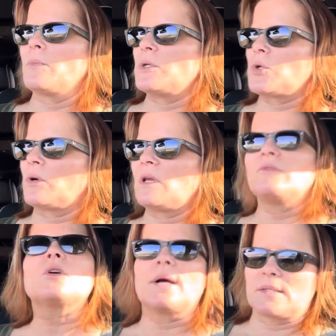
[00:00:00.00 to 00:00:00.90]
a majority of
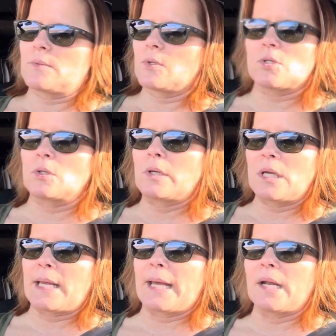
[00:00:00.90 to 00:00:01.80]
your customers are
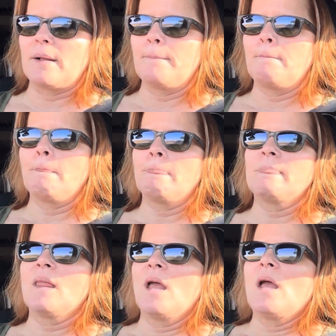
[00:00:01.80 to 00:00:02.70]
looking at it,
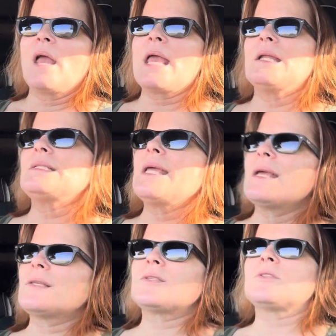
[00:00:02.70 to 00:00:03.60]
and it
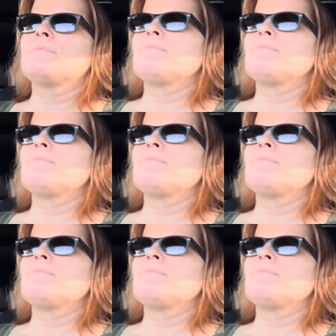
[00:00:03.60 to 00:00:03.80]
takes